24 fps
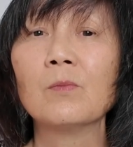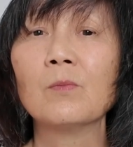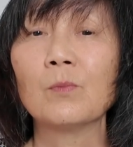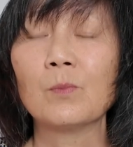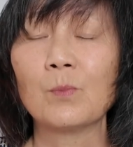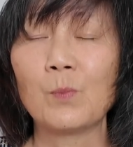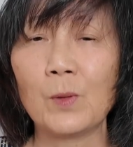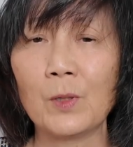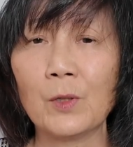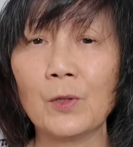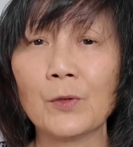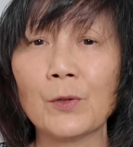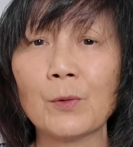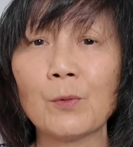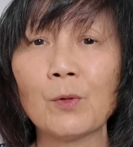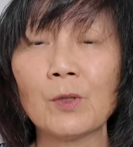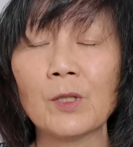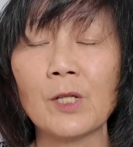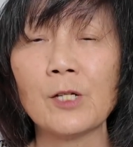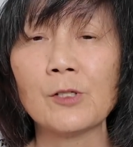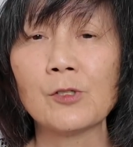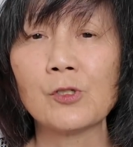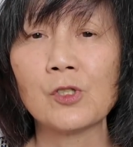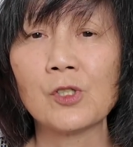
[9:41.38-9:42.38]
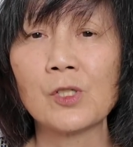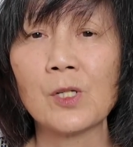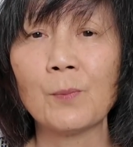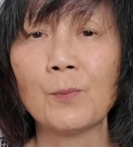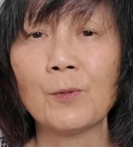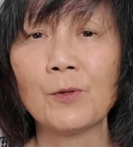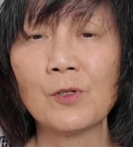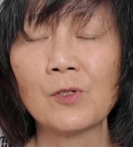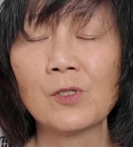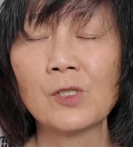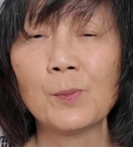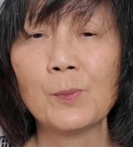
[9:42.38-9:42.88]
build a relationship
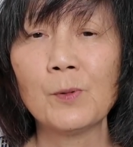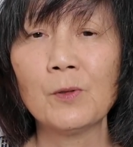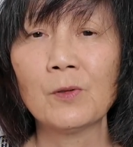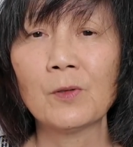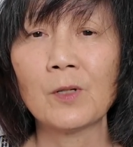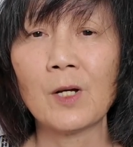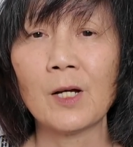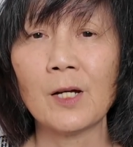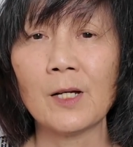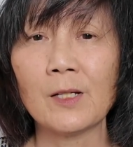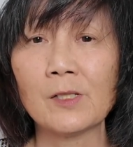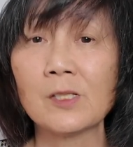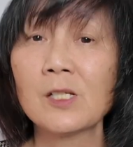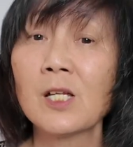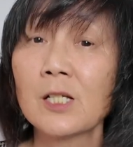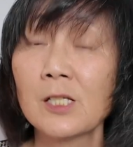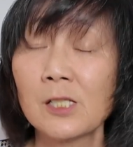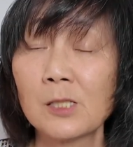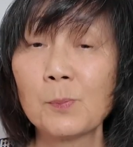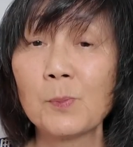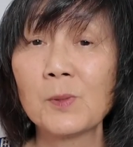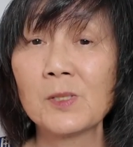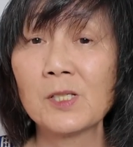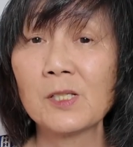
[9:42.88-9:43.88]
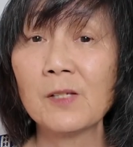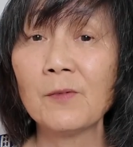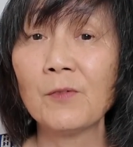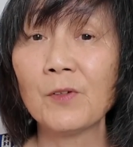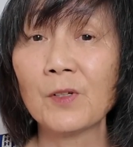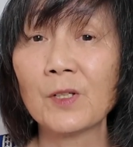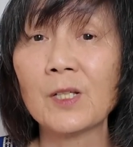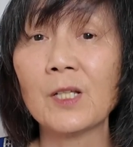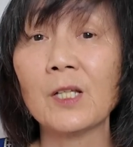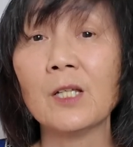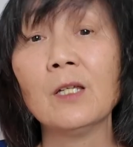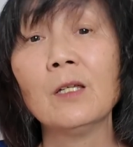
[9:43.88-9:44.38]
with your spirit guides,
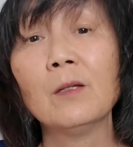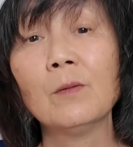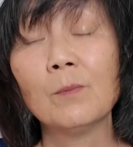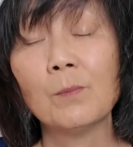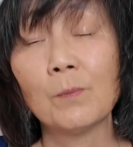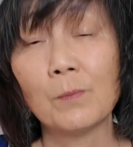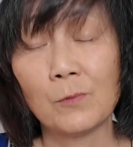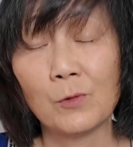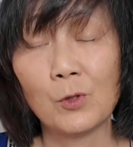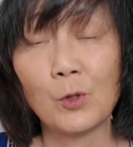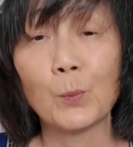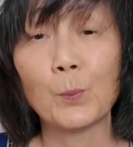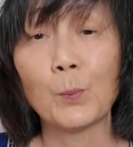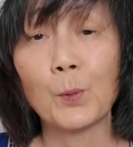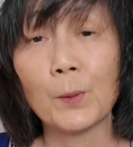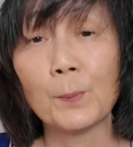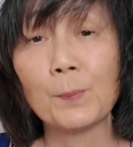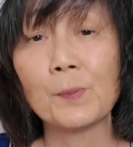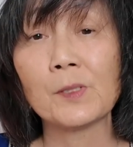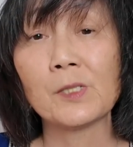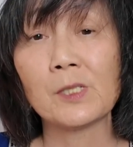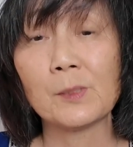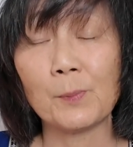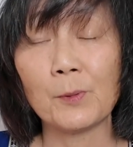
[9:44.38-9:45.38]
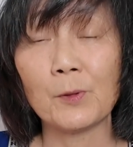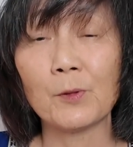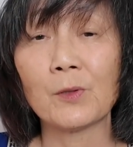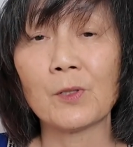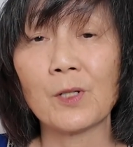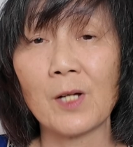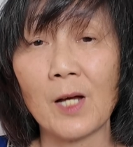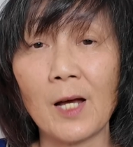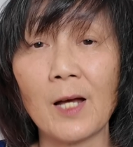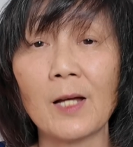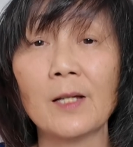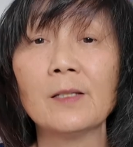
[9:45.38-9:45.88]
specifically your purpose spirit
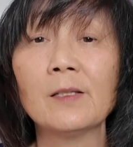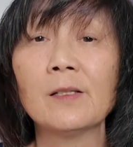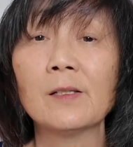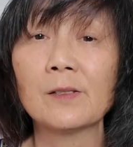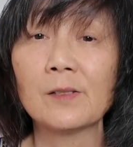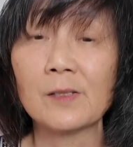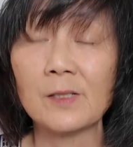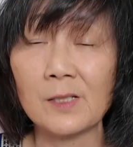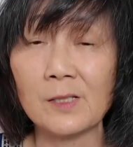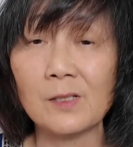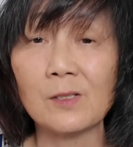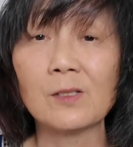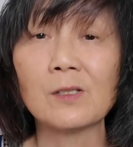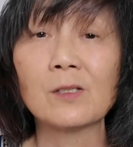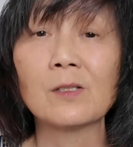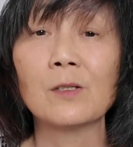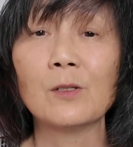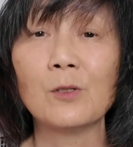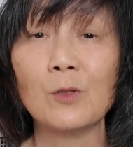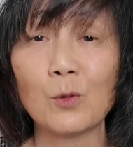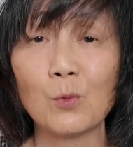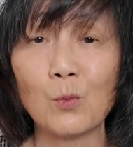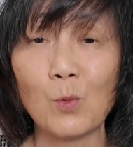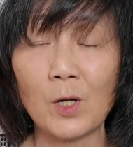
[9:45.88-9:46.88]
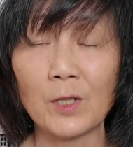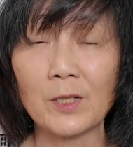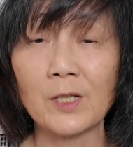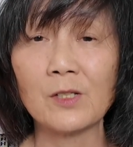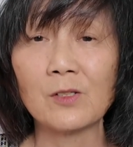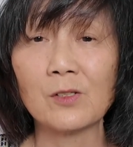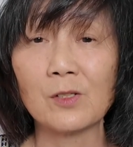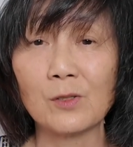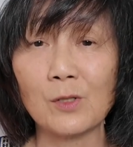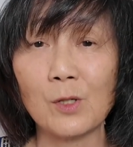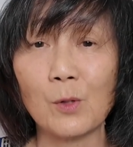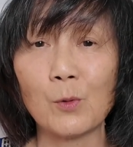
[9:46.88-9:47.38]
guide, since you're wanting
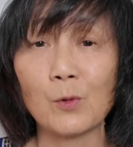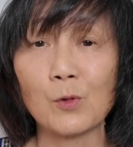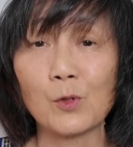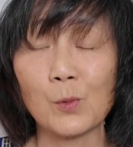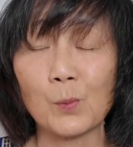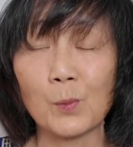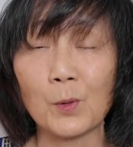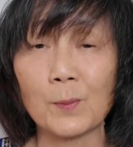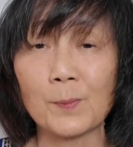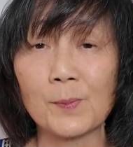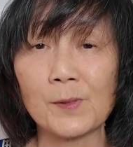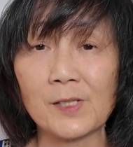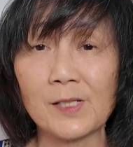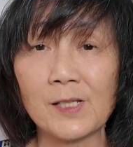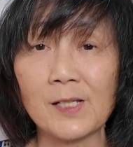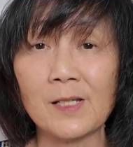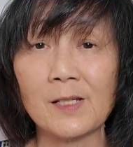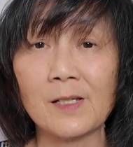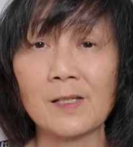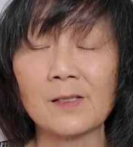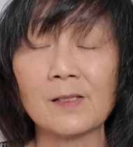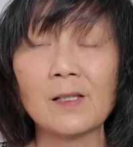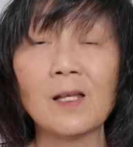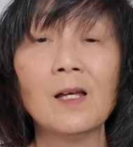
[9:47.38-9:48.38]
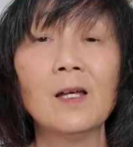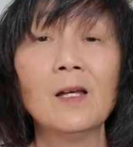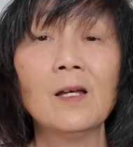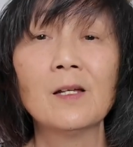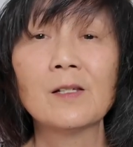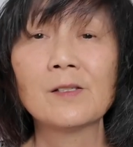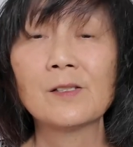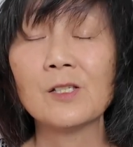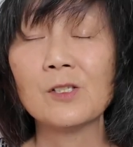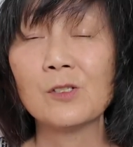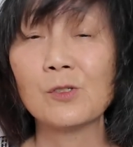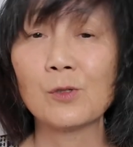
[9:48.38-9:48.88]
to know what your purpose is,
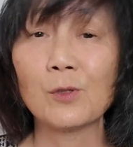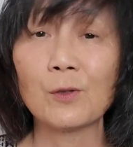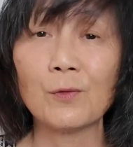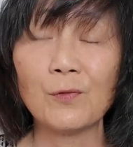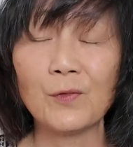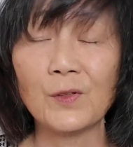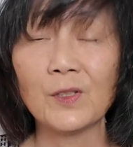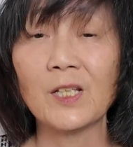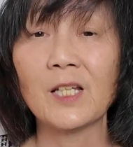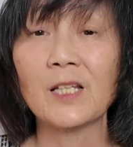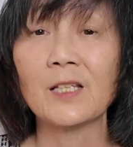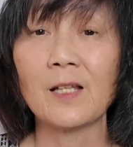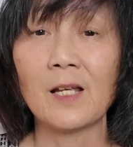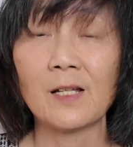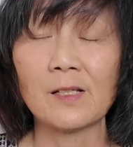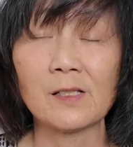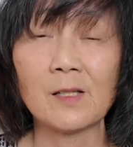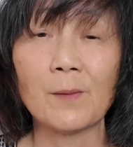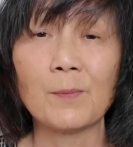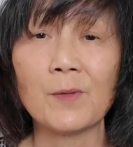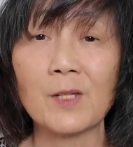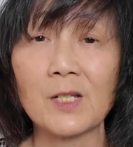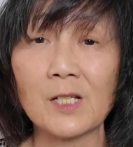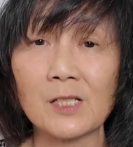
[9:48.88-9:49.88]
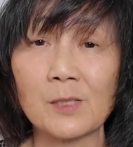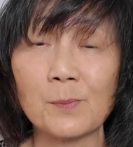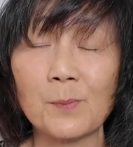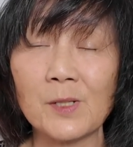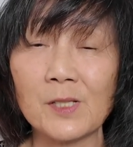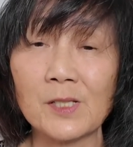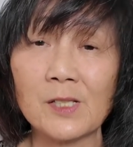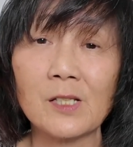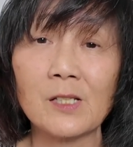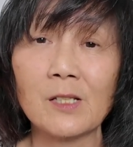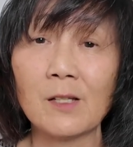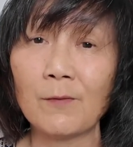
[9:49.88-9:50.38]
since you're feeling like something is
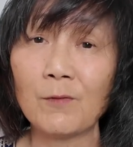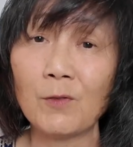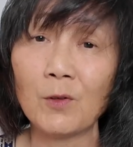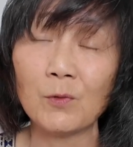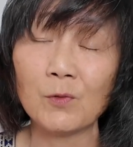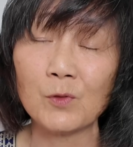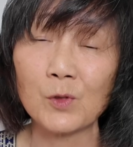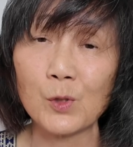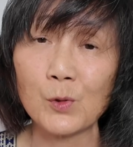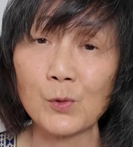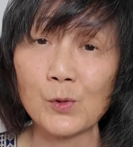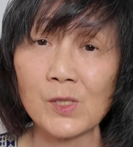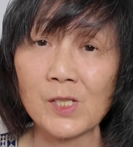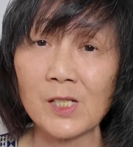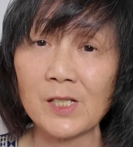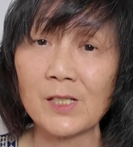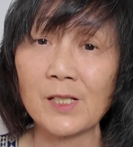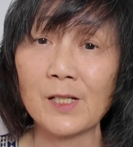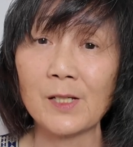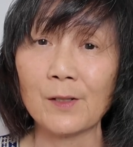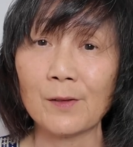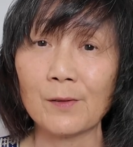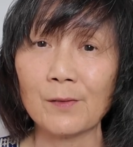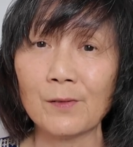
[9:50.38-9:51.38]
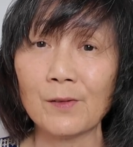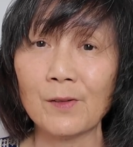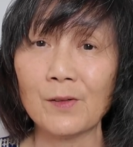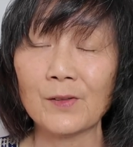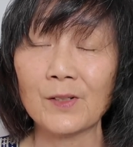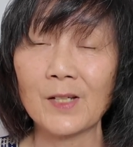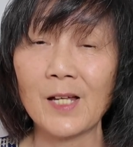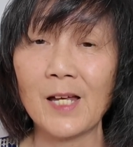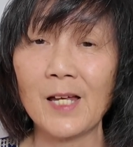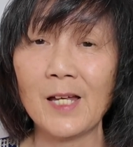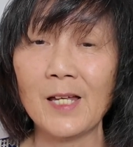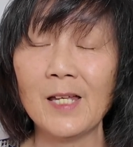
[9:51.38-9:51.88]
missing if you've tuned in here,
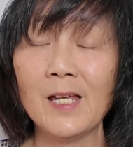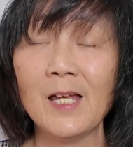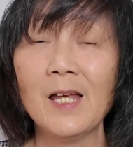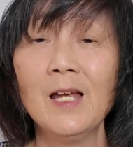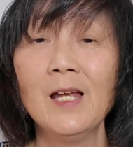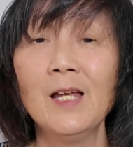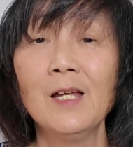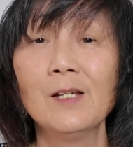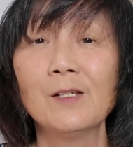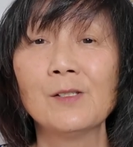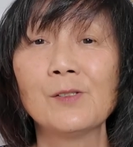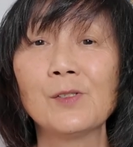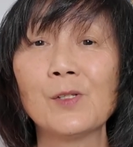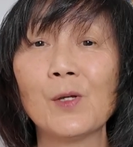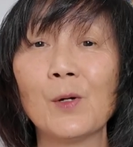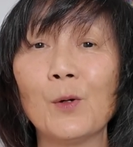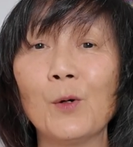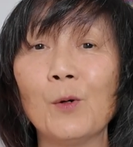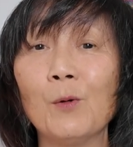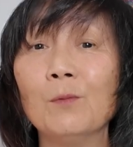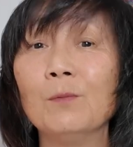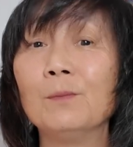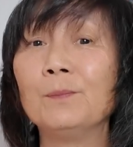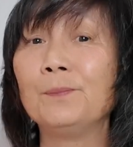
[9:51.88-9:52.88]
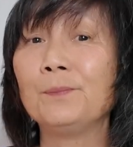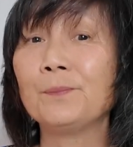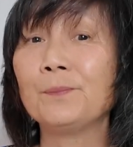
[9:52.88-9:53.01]
okay? So